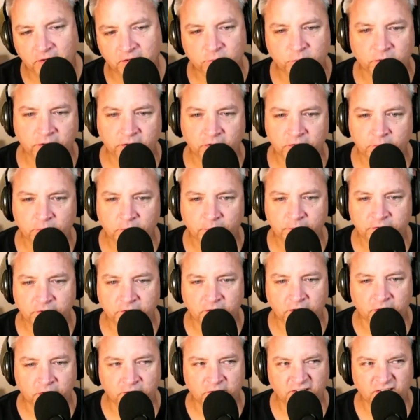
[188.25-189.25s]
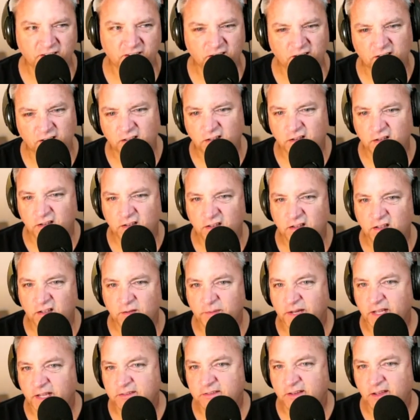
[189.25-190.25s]
It's one of those moments you go, am
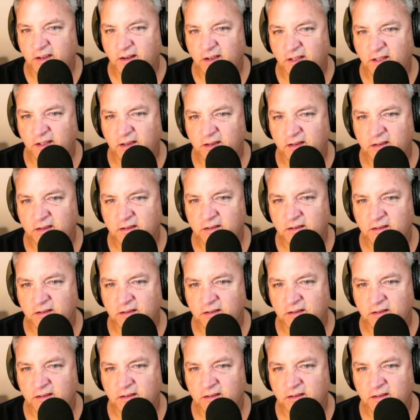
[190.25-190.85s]
I a Jedi?